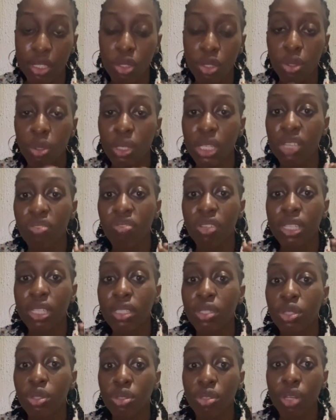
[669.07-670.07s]
So
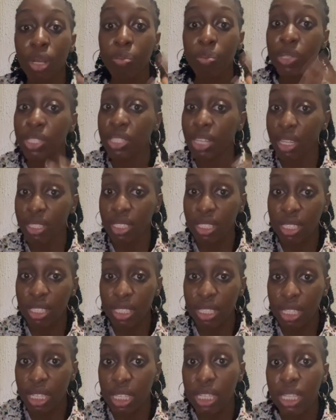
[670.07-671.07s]
giving children pediatric
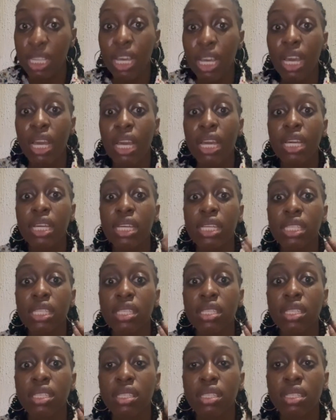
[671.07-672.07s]
zinc
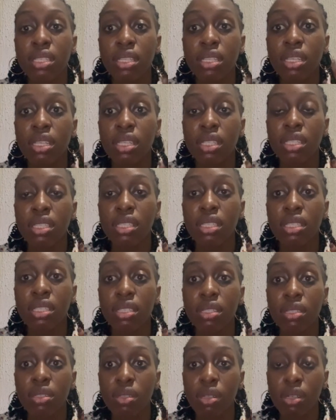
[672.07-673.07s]
it's
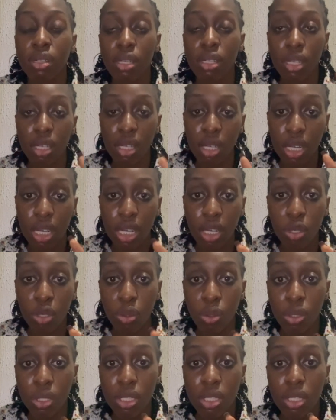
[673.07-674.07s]
a
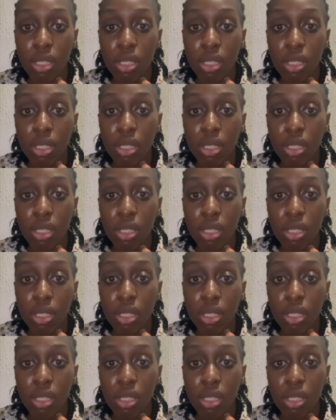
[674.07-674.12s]
good